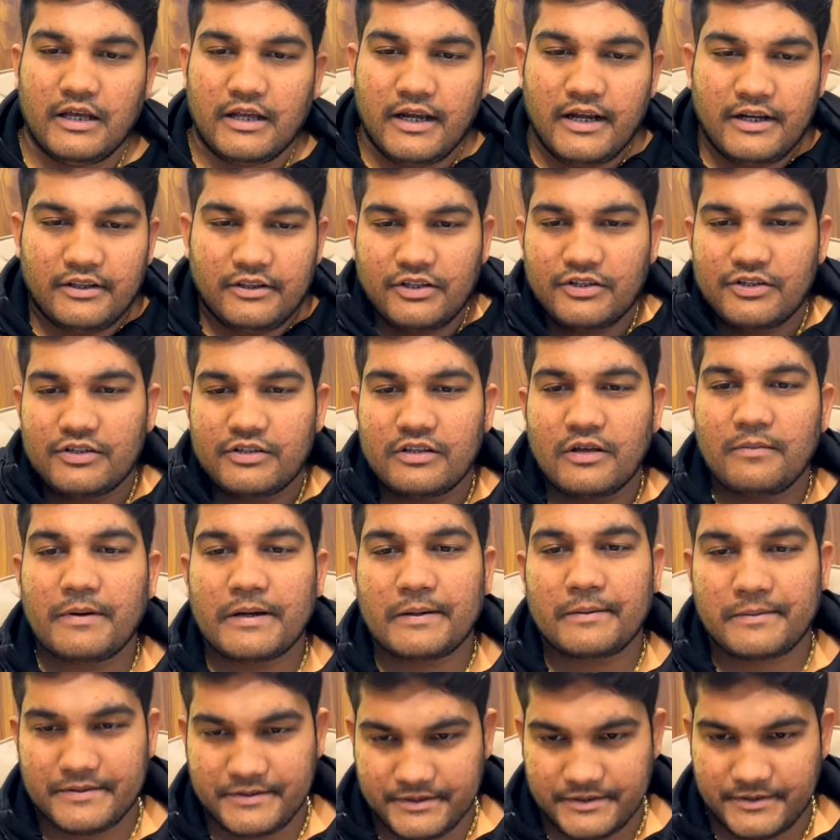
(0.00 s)
And this is the
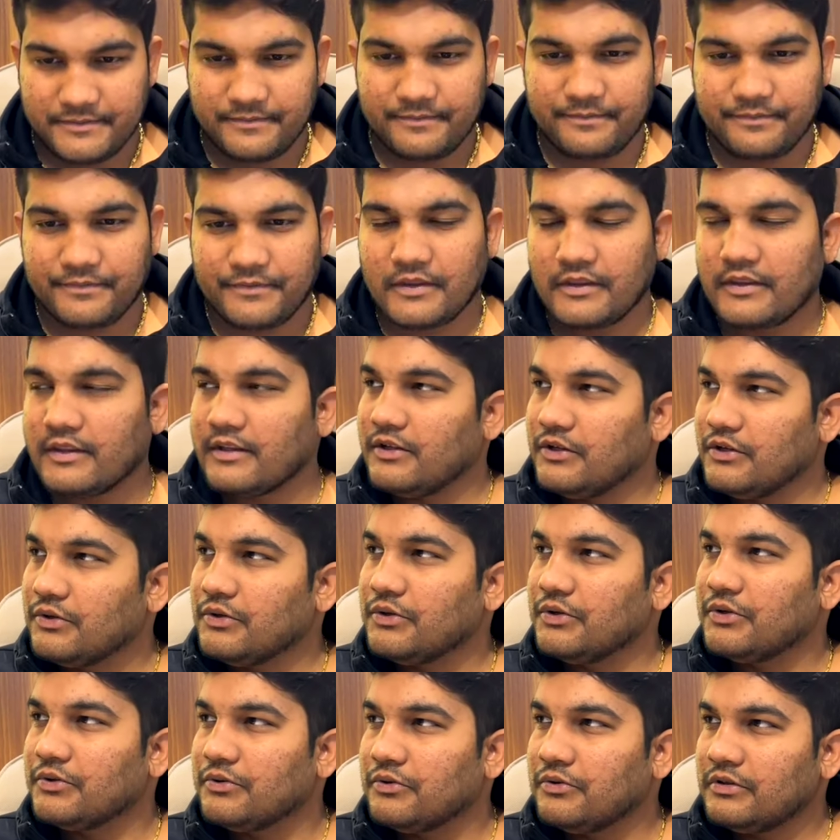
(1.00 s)
purpose.
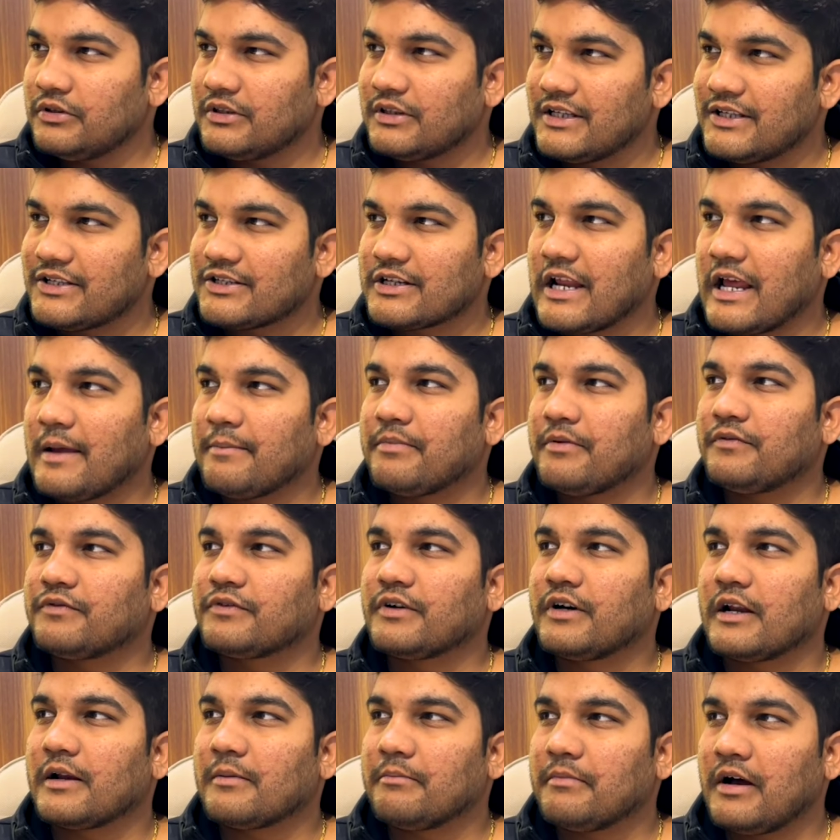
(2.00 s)
You do this type of
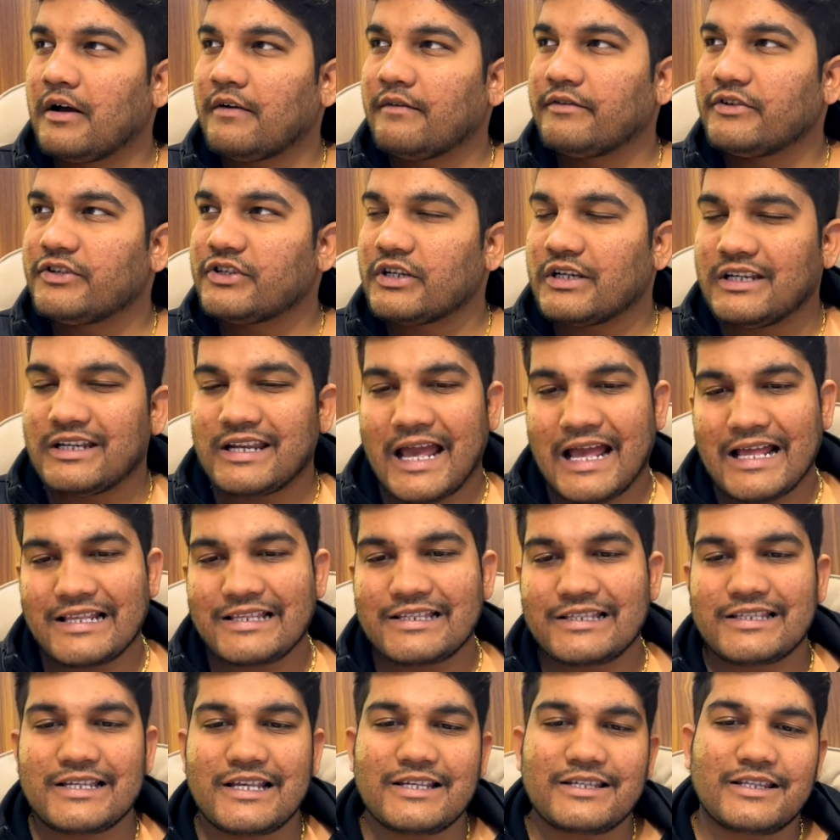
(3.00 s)
karma which
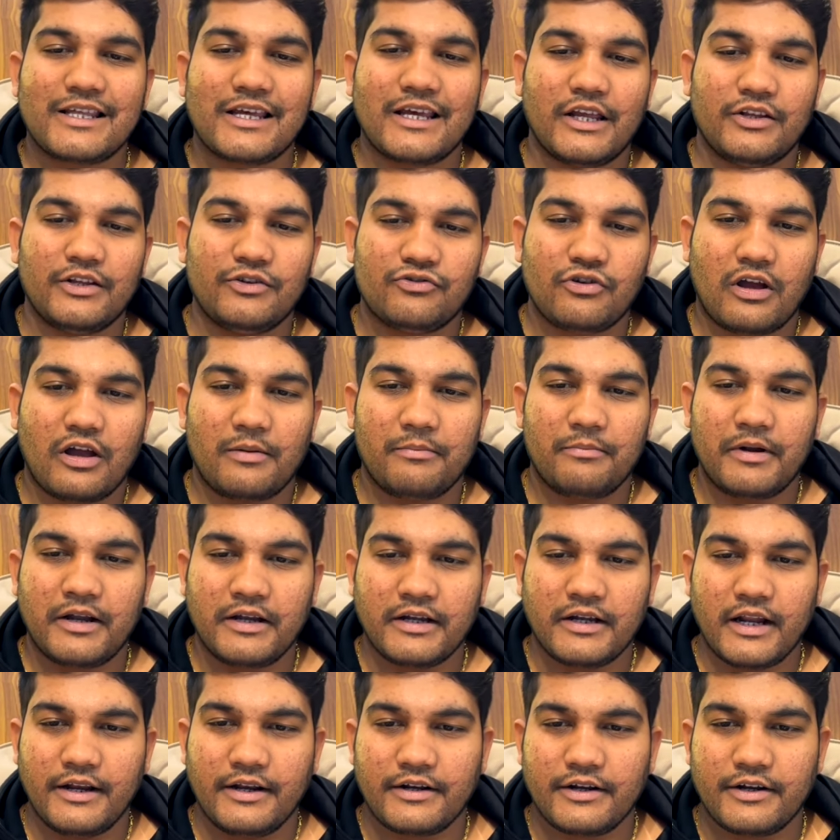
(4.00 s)
enhances the
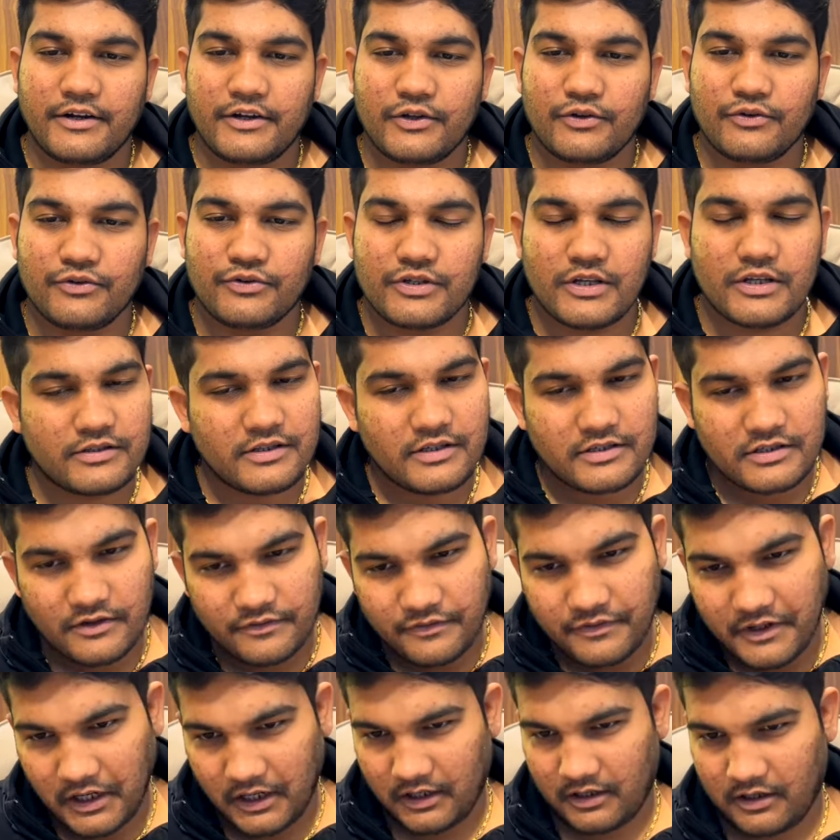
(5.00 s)
enjoyment and reduces the
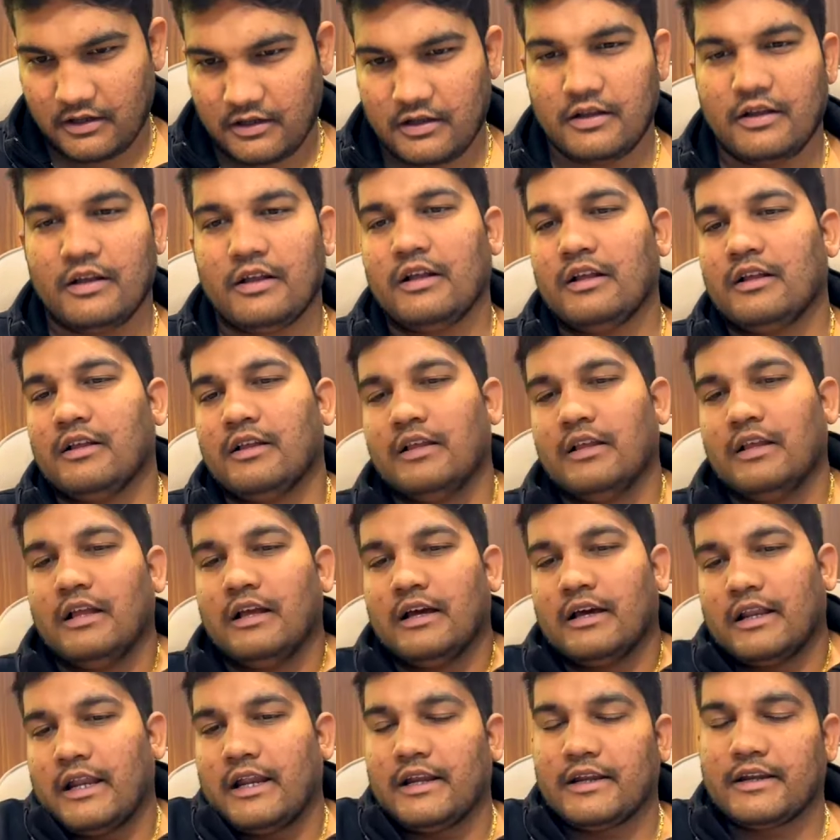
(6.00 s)
suffering.
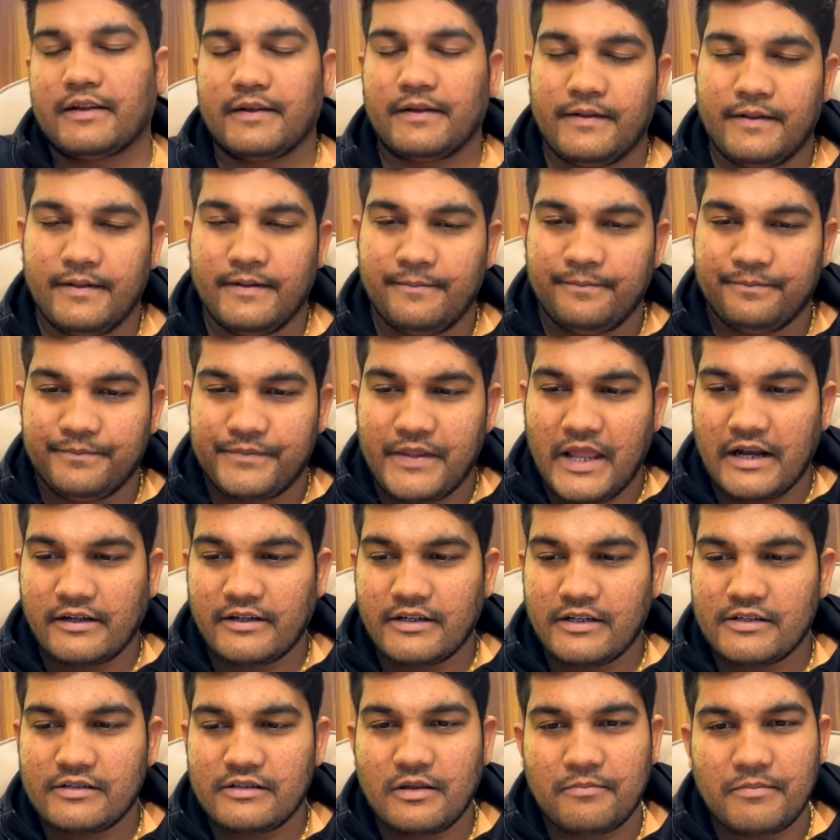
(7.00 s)
Right?
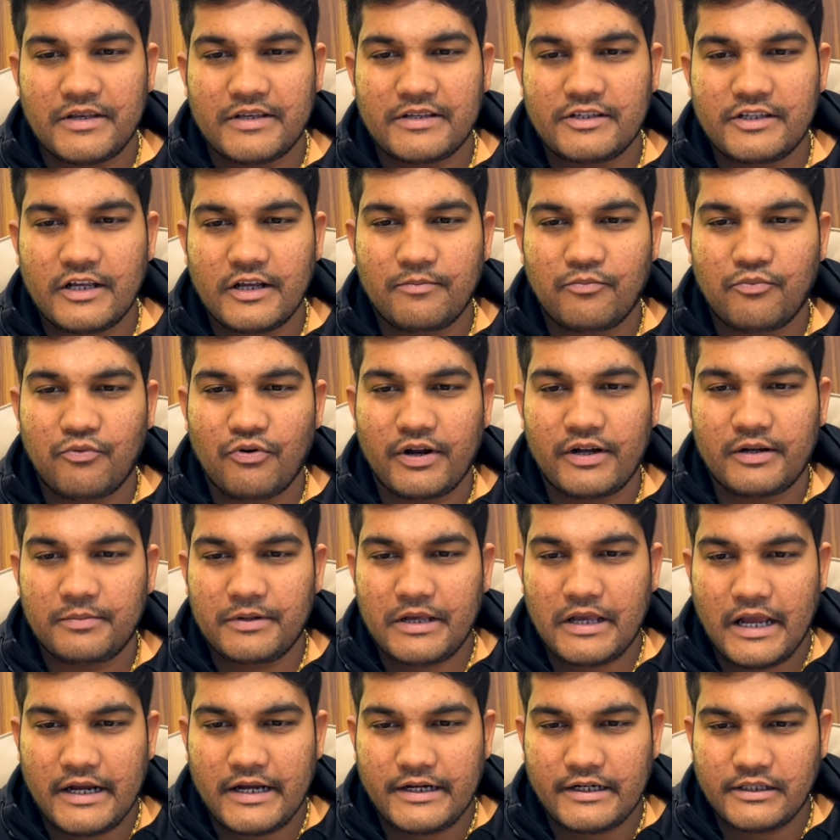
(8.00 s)
That is the basic point
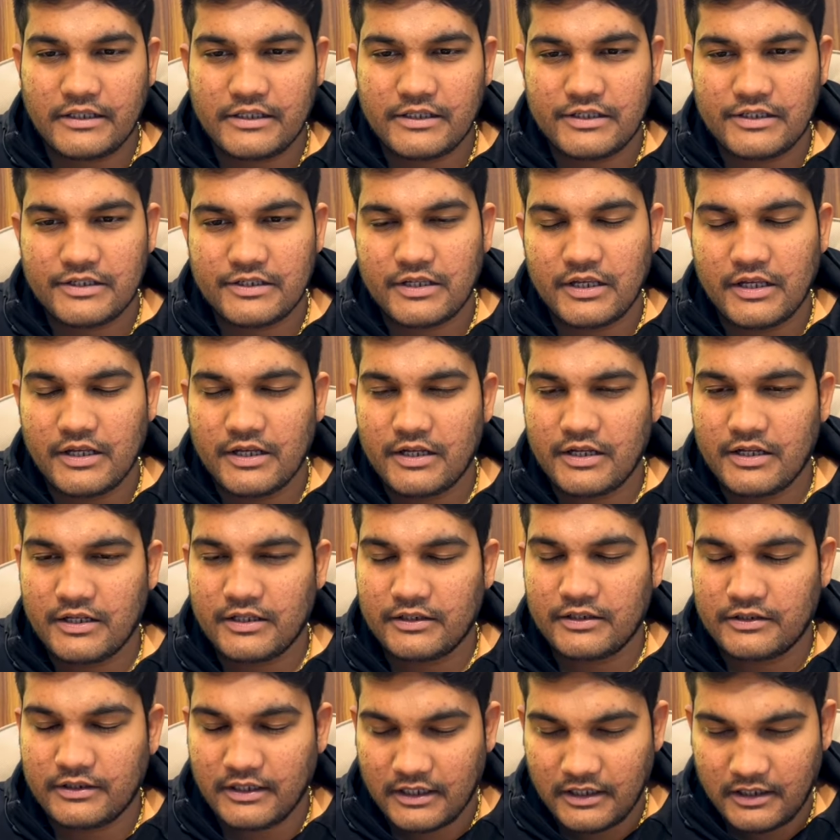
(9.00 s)
behind this
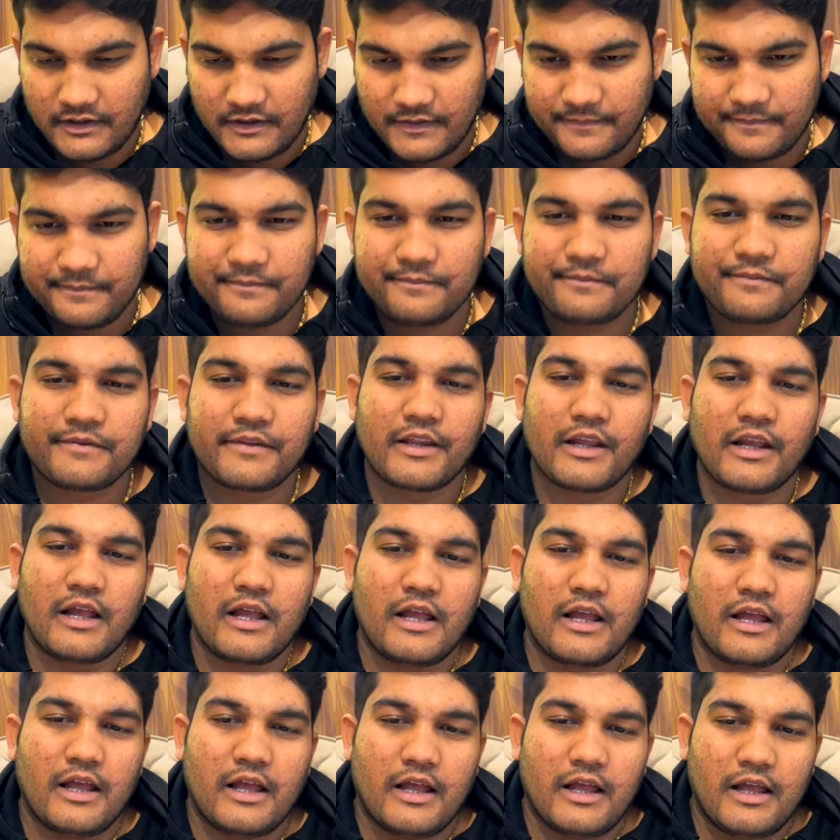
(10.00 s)
thing.
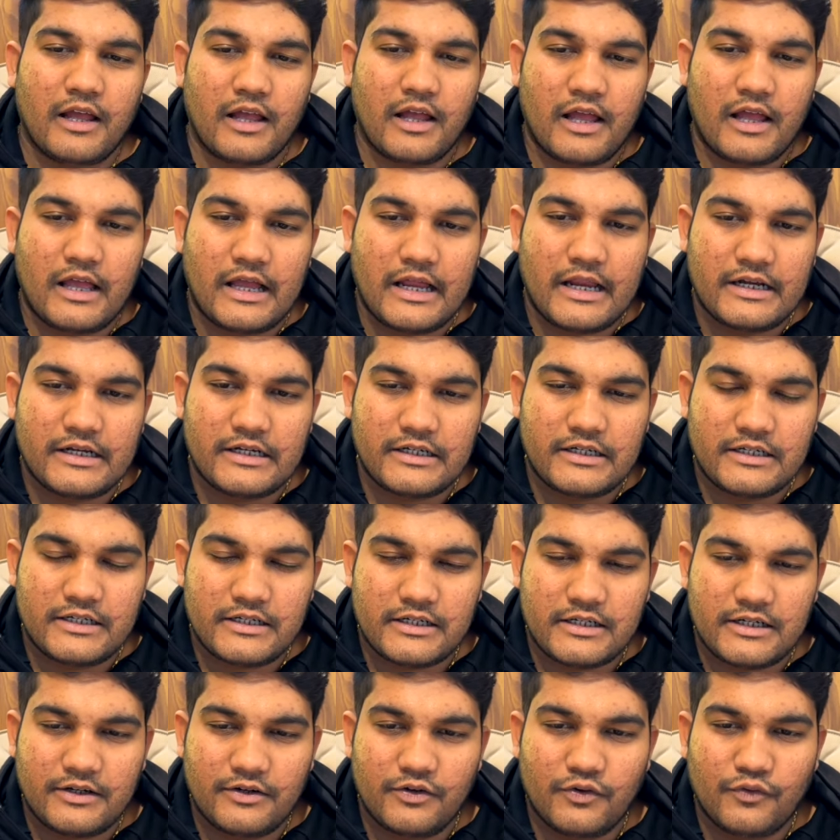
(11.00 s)

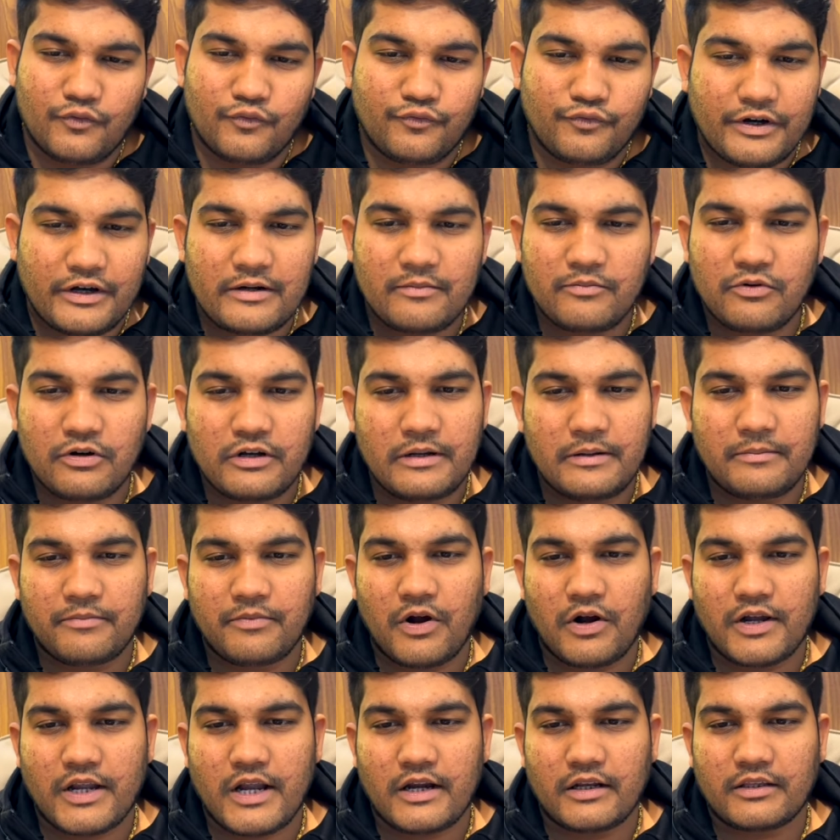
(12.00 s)
And one more
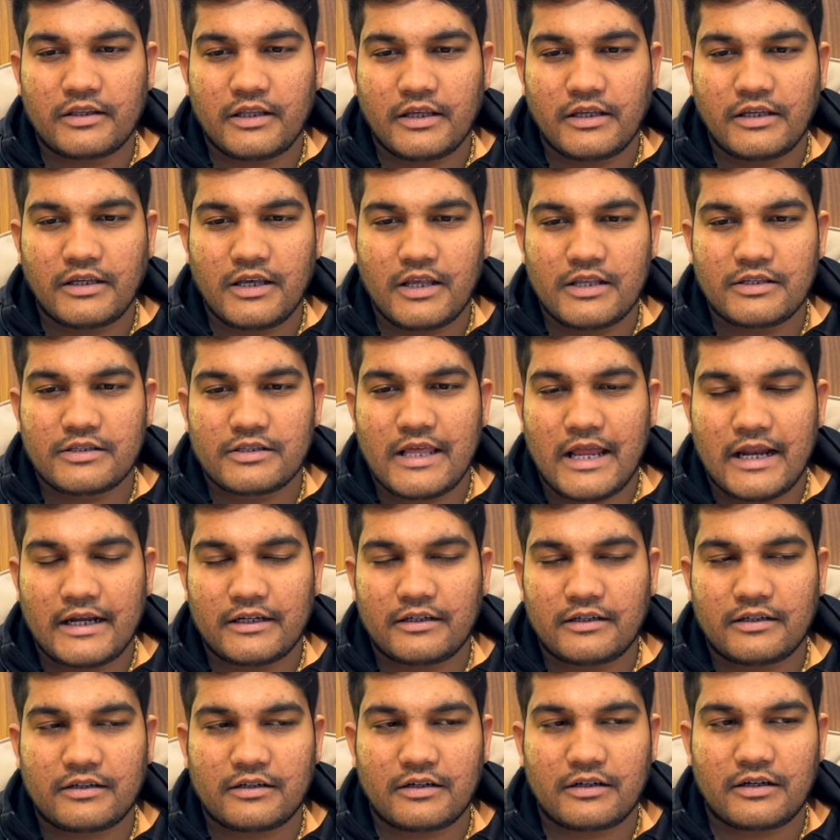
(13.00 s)
important thing is
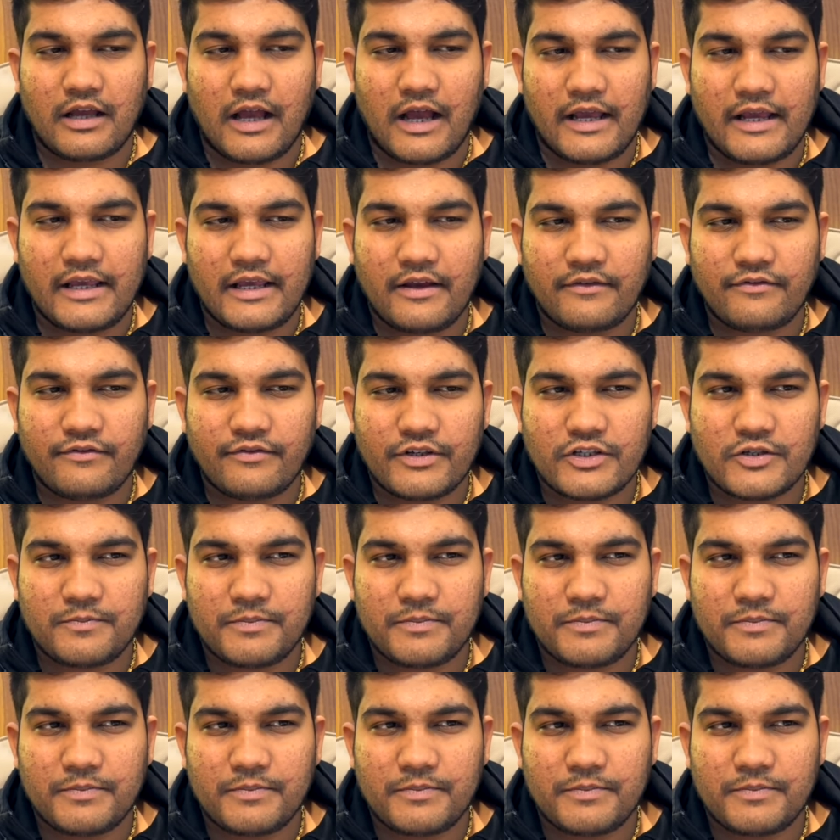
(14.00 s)
that I have